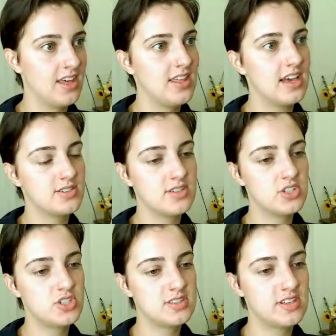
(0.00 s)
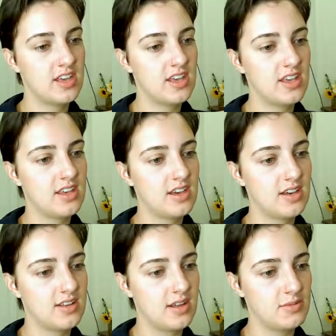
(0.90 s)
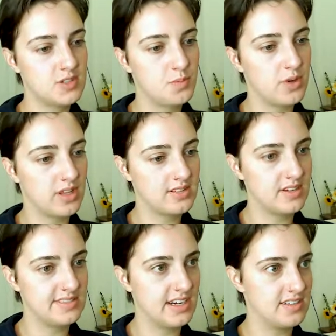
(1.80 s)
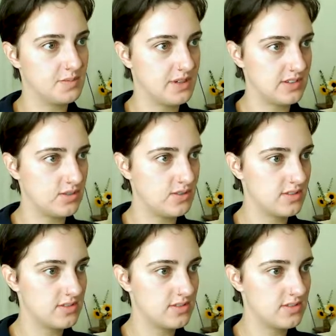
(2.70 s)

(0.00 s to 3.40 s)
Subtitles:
yeah, so let's just say I'm just putting stuff down as placeholders.